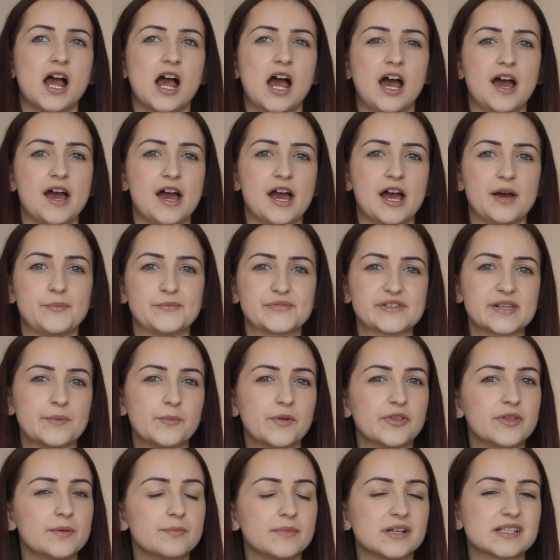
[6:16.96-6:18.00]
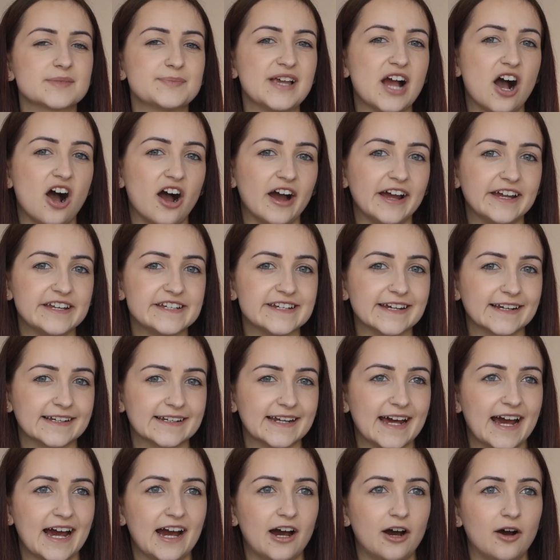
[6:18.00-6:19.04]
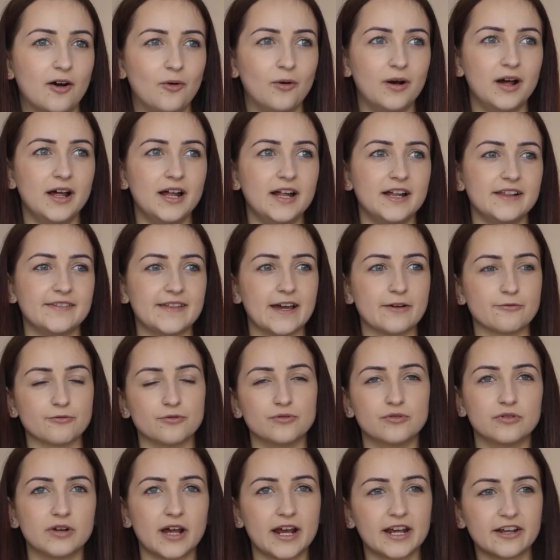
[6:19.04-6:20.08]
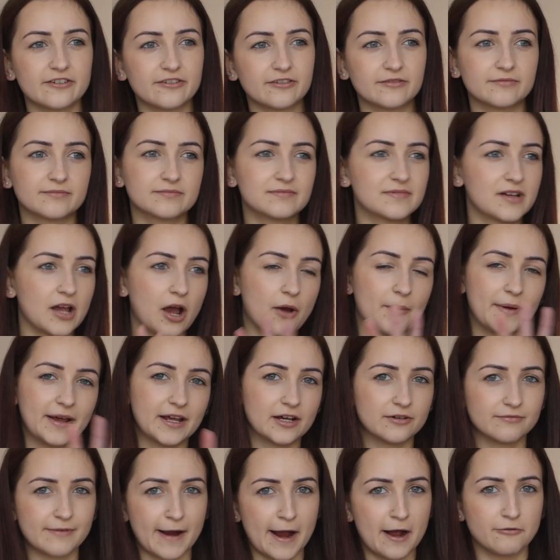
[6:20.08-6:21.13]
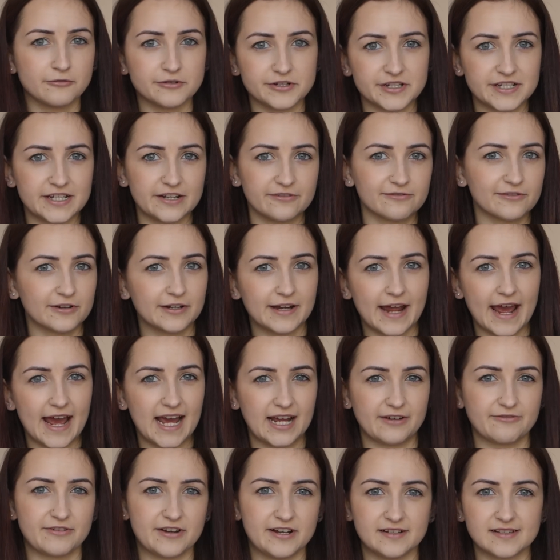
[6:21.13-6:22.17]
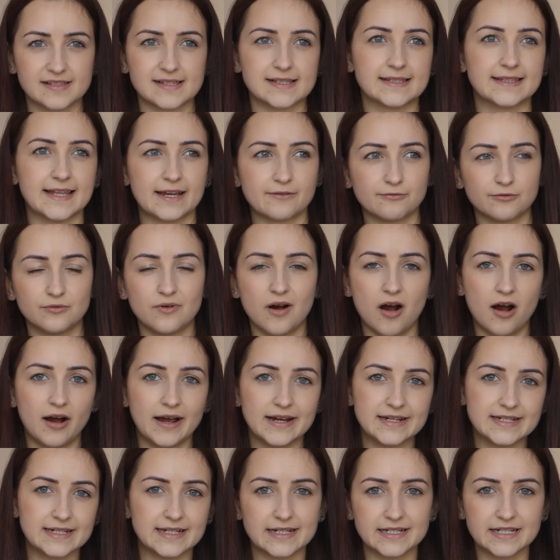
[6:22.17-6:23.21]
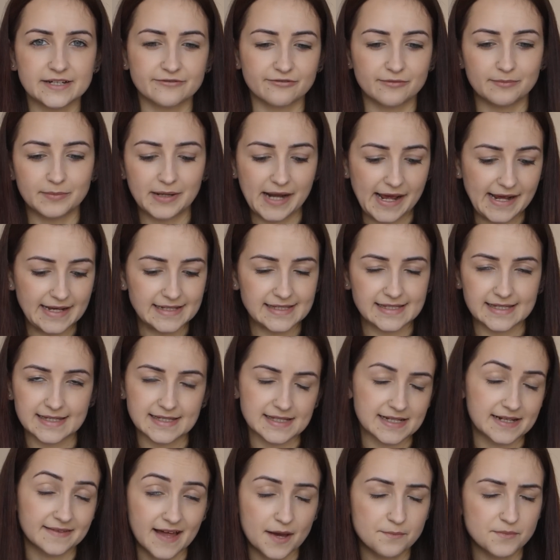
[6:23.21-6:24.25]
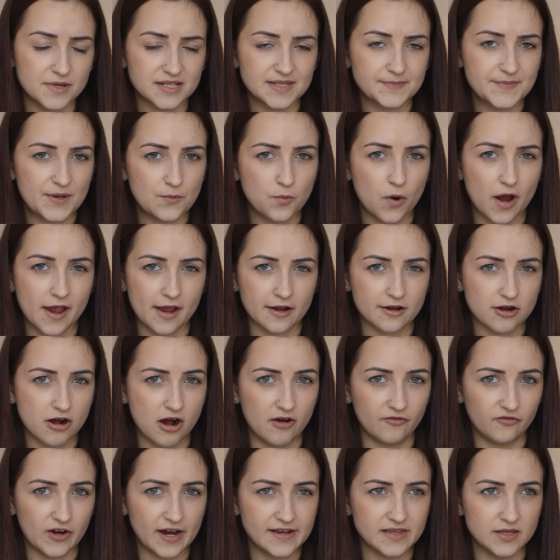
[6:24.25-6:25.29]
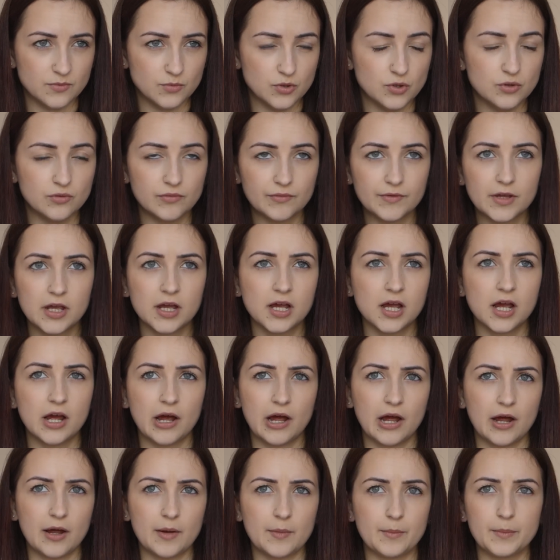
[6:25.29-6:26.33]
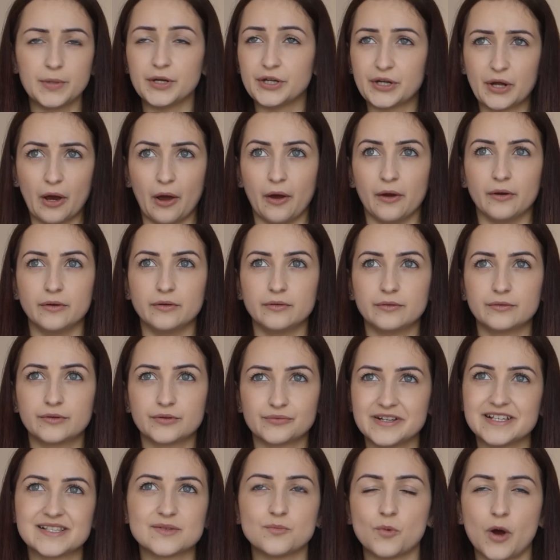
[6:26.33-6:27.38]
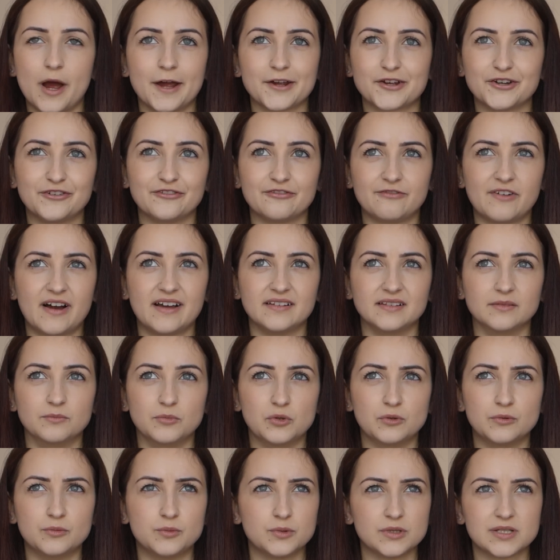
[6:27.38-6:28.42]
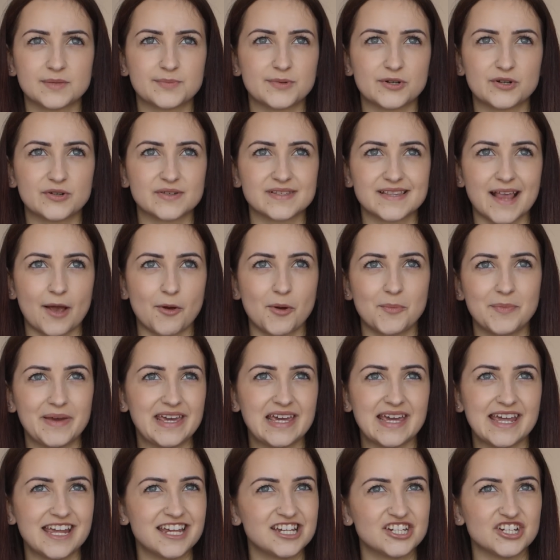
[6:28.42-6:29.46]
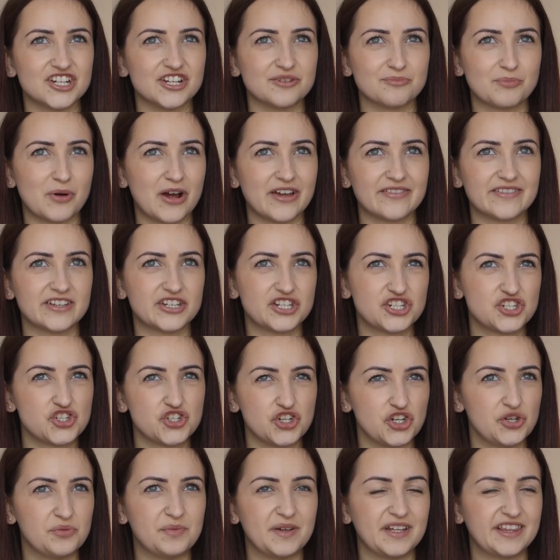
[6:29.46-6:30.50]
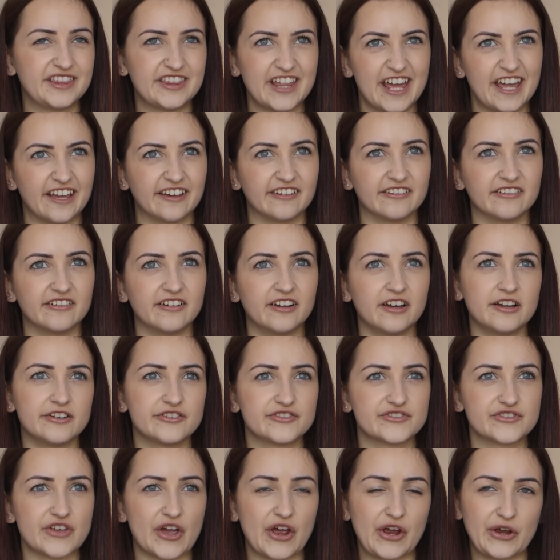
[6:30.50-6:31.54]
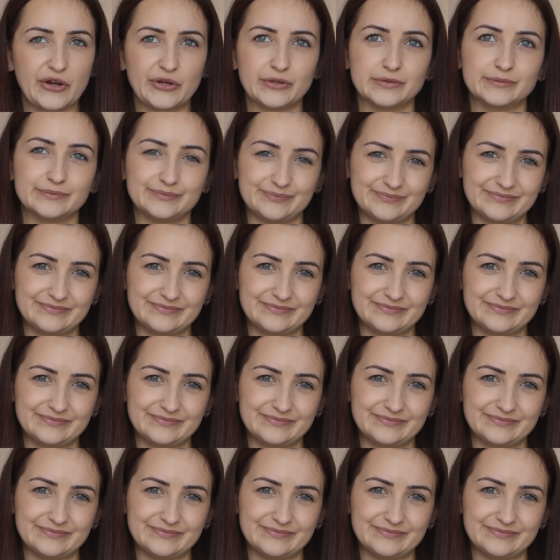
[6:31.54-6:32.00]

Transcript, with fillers: some of them must be hiding now. They're all like going around different areas, and they're all hiding in different places, like that must be why I can't find them all. But no, the reason why I couldn't find them all was because they were being eaten by this stupid thing. So